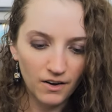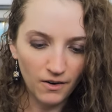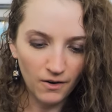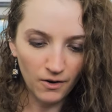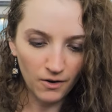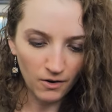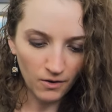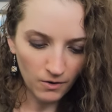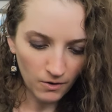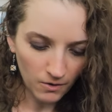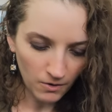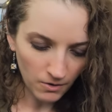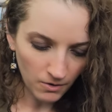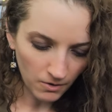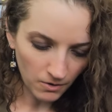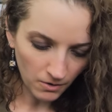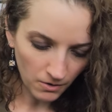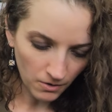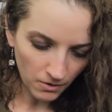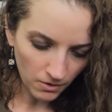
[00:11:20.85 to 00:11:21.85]

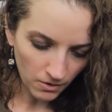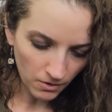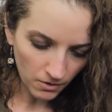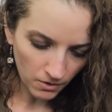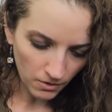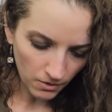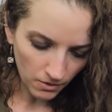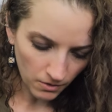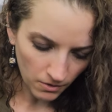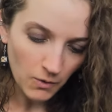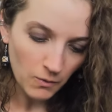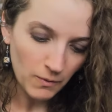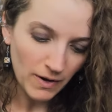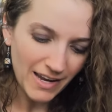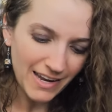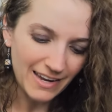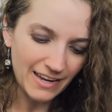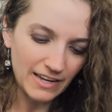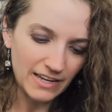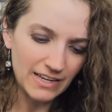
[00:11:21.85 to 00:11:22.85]
Oh,
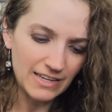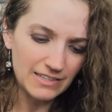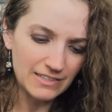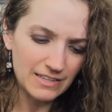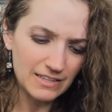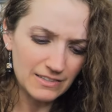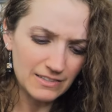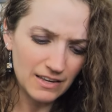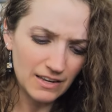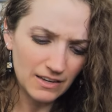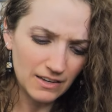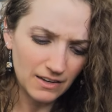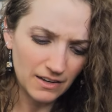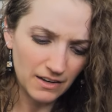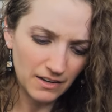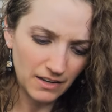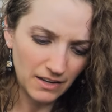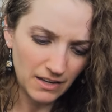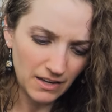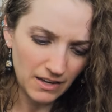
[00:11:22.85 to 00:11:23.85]
wait, is this like
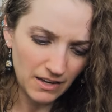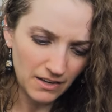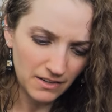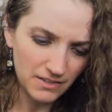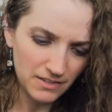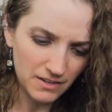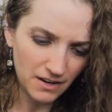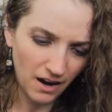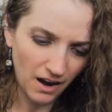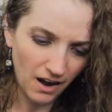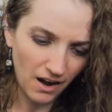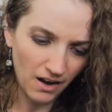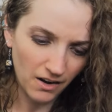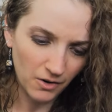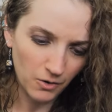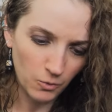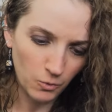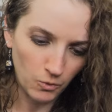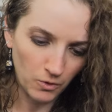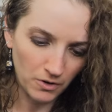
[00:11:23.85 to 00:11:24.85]
a key to
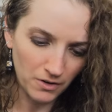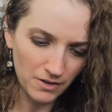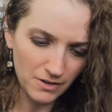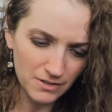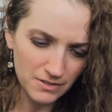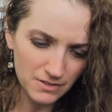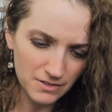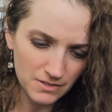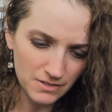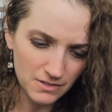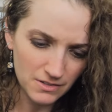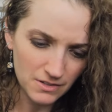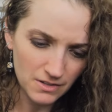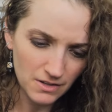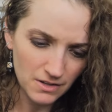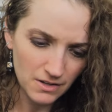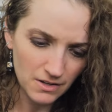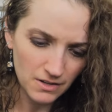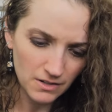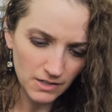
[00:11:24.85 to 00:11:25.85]
Hogwarts?
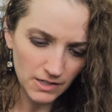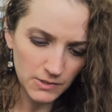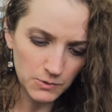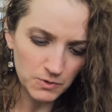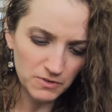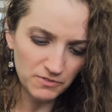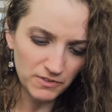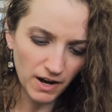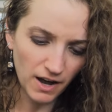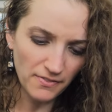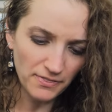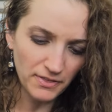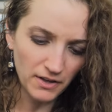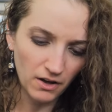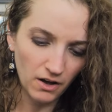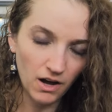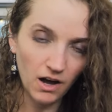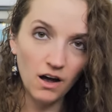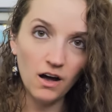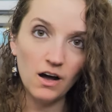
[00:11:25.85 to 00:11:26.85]
Because we've got the
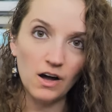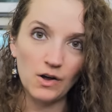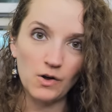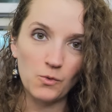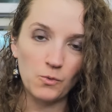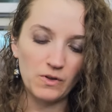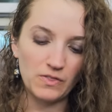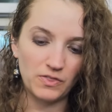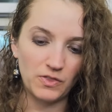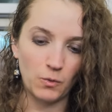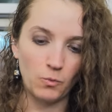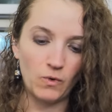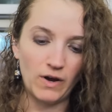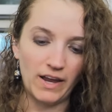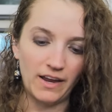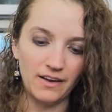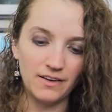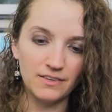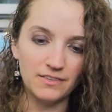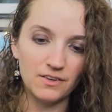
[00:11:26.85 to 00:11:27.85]
hog with the
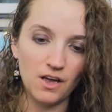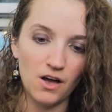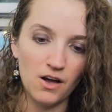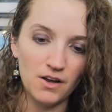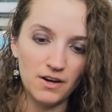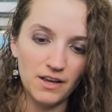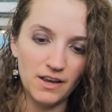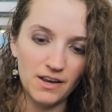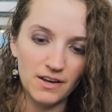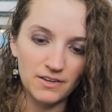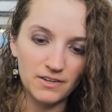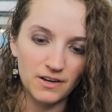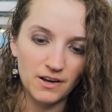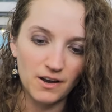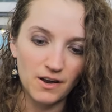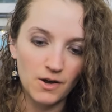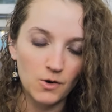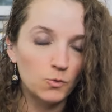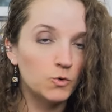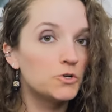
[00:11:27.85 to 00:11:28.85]
wings on it,
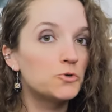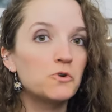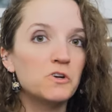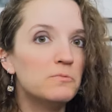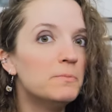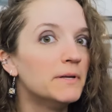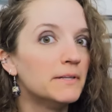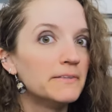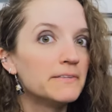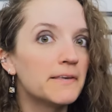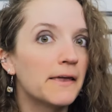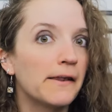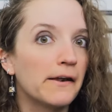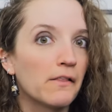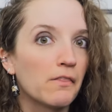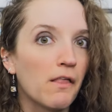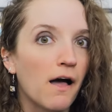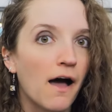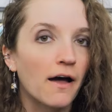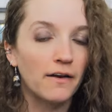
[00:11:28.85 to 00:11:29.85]
which we've been seeing
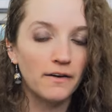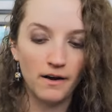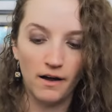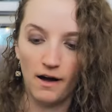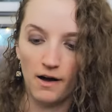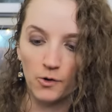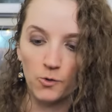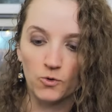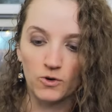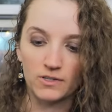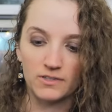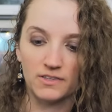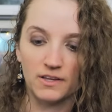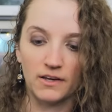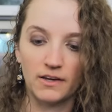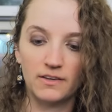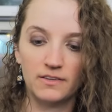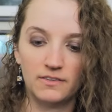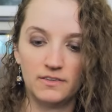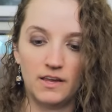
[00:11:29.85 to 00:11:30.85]
a lot in Hogwarts
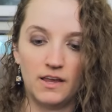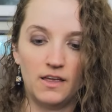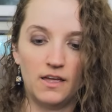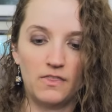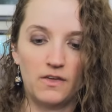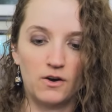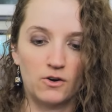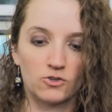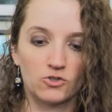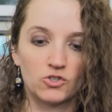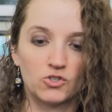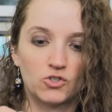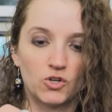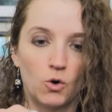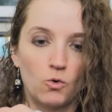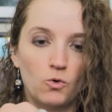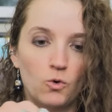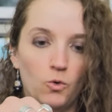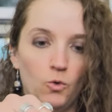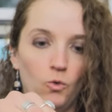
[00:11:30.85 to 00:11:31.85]
Legacy. They are
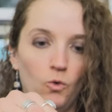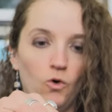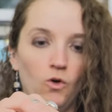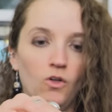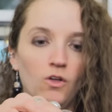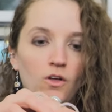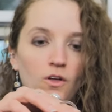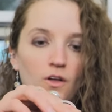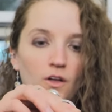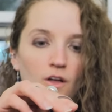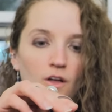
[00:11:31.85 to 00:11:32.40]
so cool.